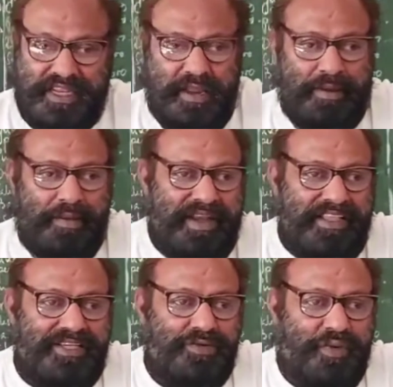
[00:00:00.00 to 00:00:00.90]
We are making
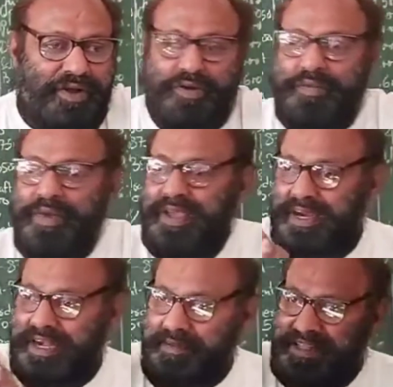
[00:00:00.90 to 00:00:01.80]
the group, the
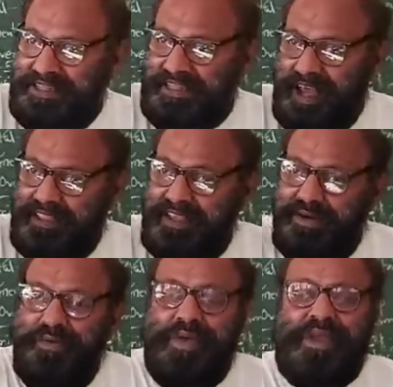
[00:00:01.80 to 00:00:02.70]
debit balance in one
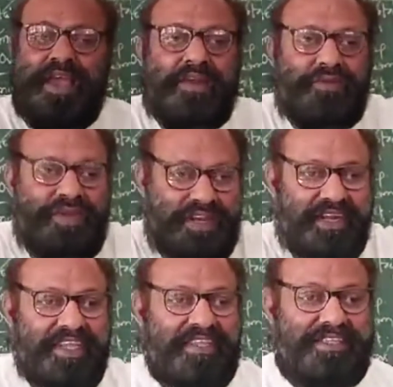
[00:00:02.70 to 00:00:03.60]
group, credit balance in
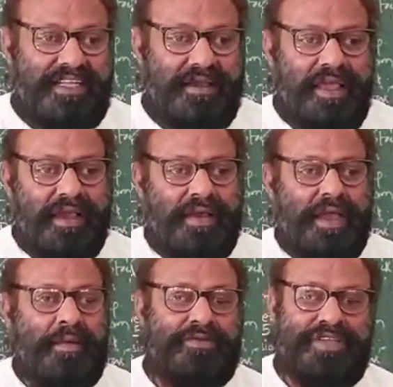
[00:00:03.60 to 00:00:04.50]
the other group,
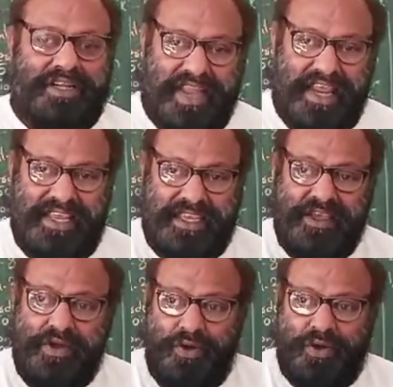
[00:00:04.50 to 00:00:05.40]
and we are getting
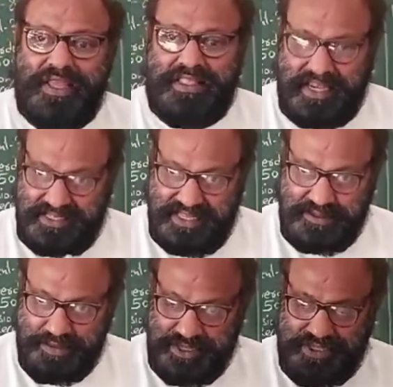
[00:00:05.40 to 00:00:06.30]
the amounts are
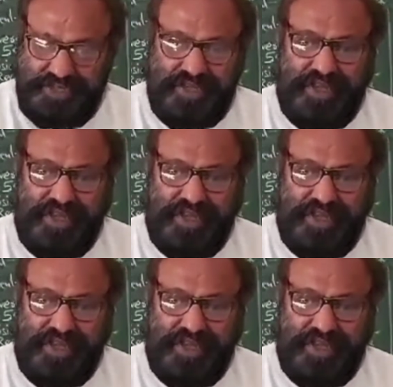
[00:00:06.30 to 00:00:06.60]
telling.